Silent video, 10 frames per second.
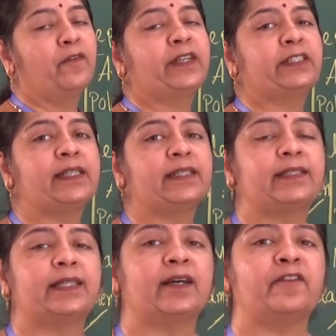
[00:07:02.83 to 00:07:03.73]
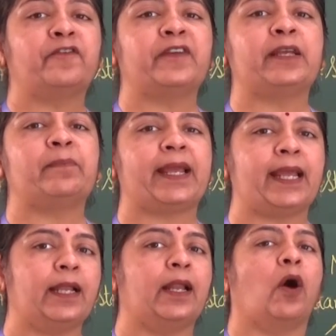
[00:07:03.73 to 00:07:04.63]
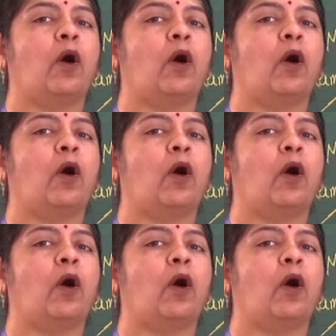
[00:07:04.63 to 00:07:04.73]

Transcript: which is the female